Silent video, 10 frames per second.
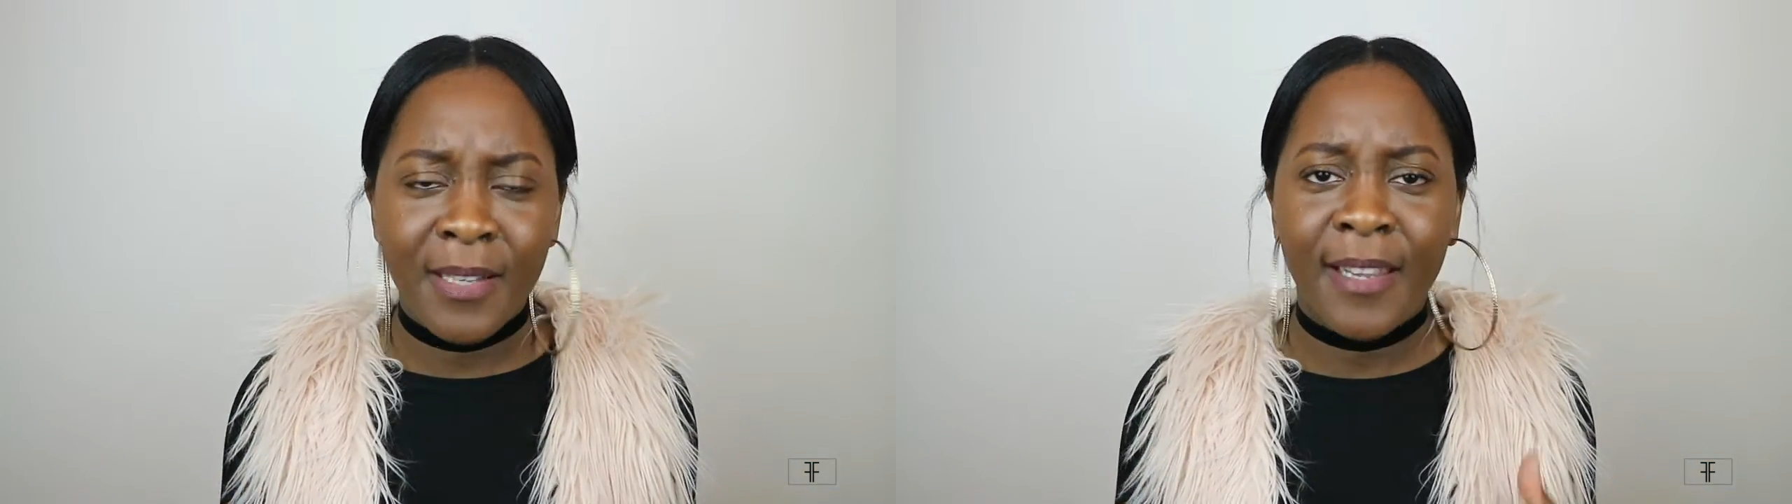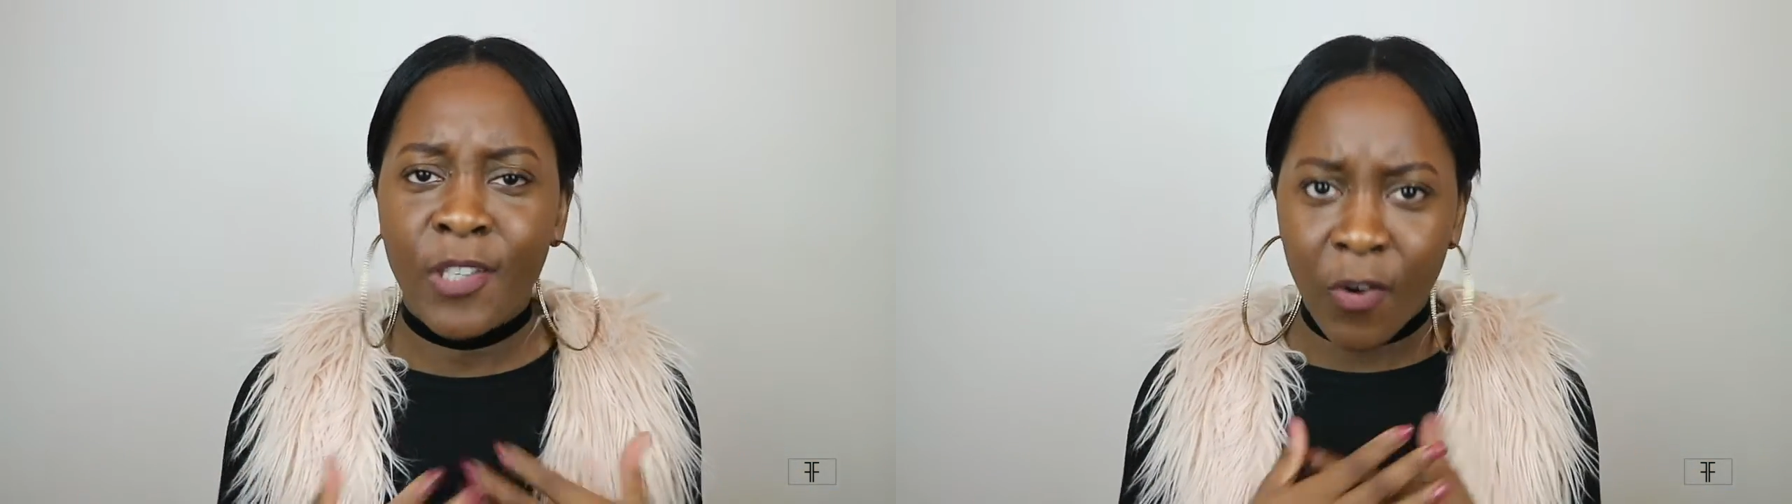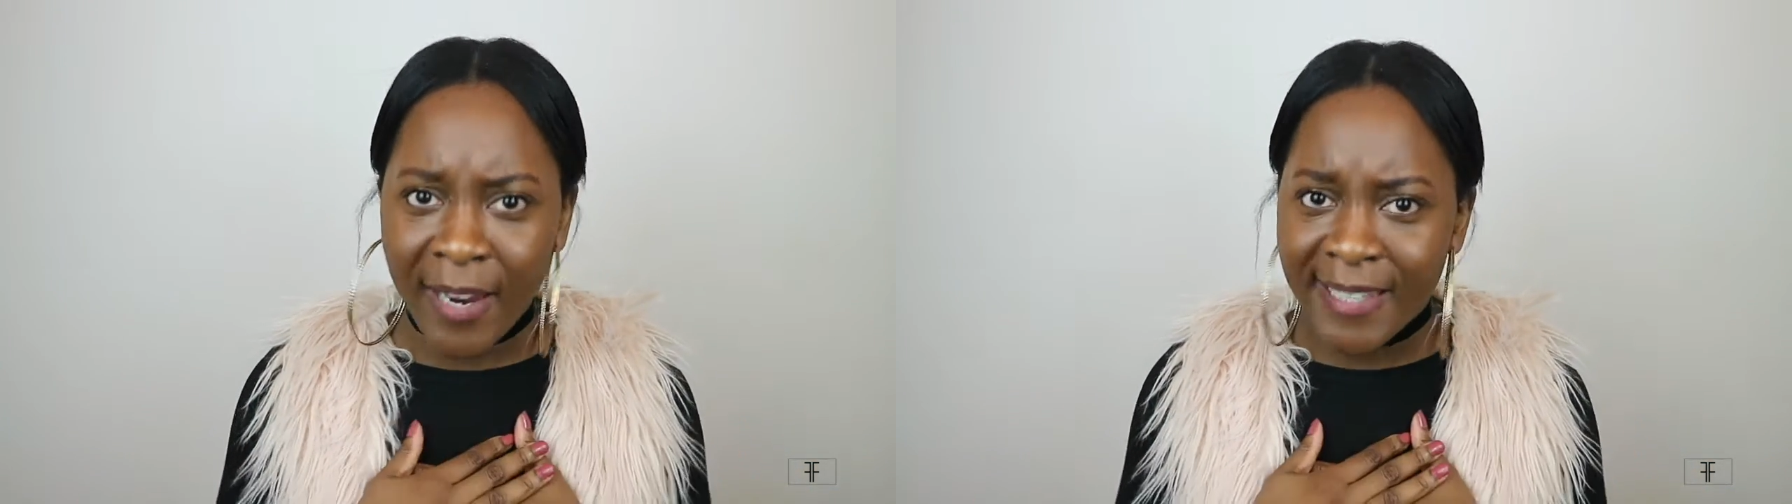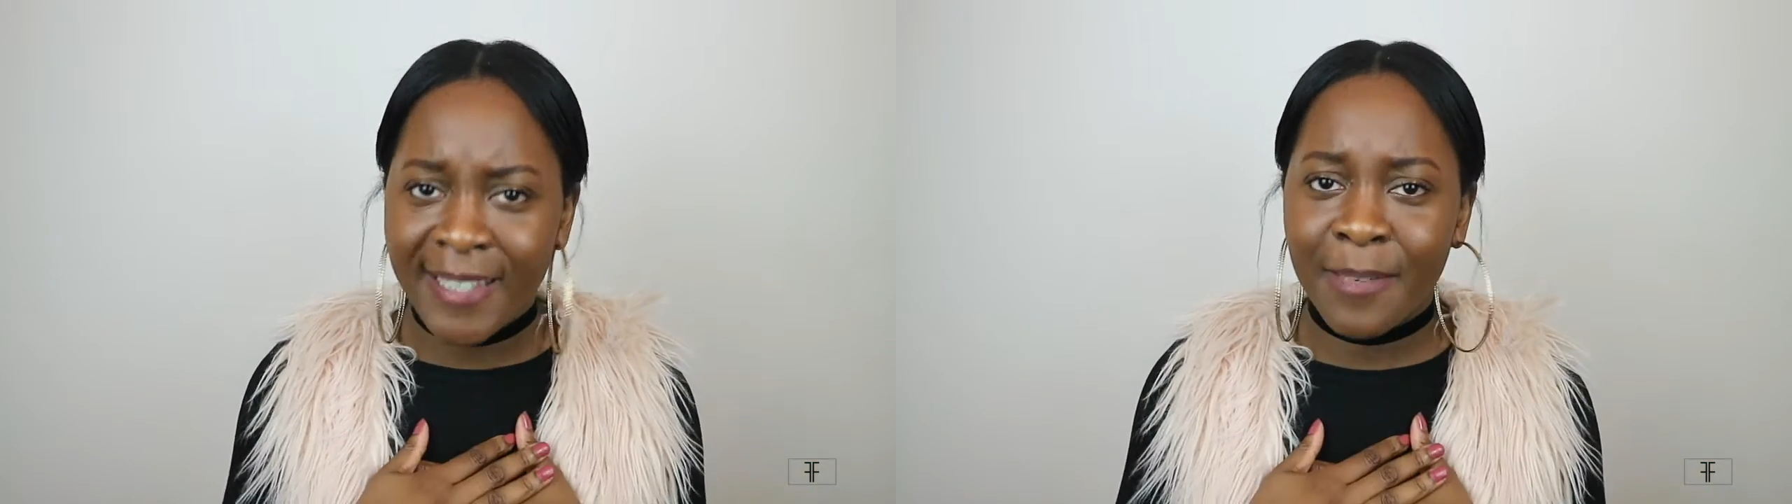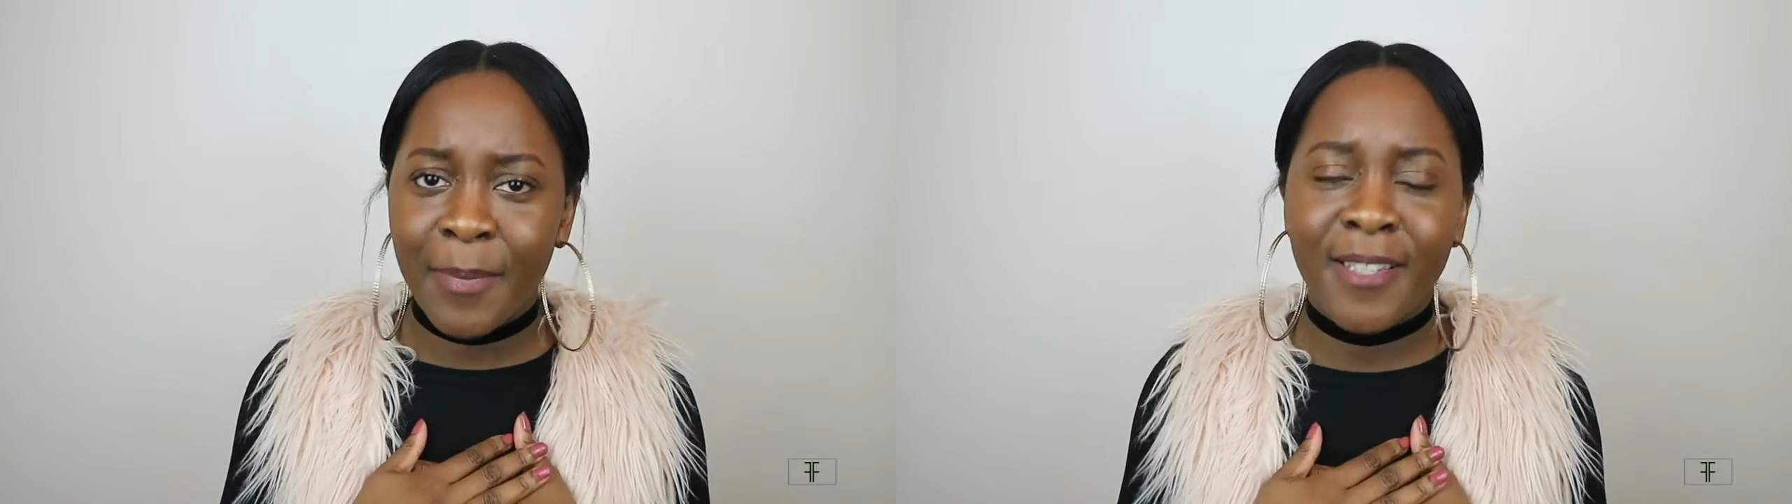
like it's crazy to me